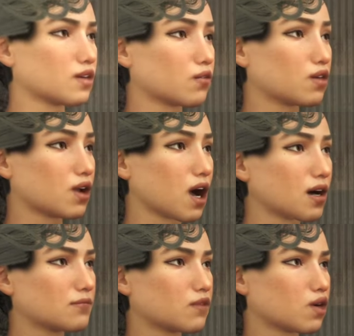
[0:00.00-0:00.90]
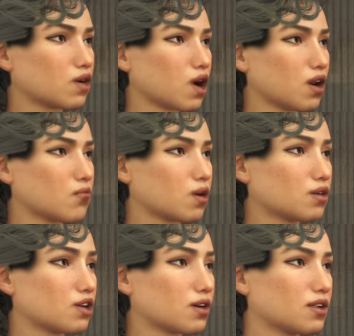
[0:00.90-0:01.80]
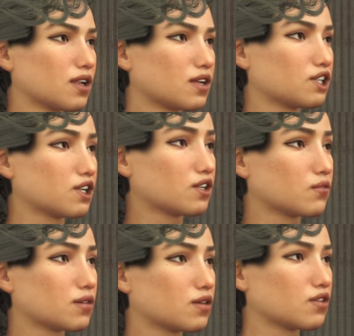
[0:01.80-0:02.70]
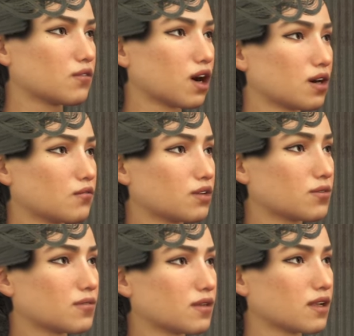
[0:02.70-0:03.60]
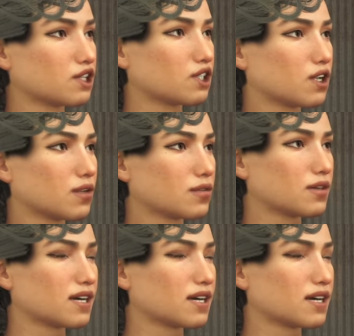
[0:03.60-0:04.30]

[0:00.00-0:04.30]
Robocop. One of the more contentious points brought up during the election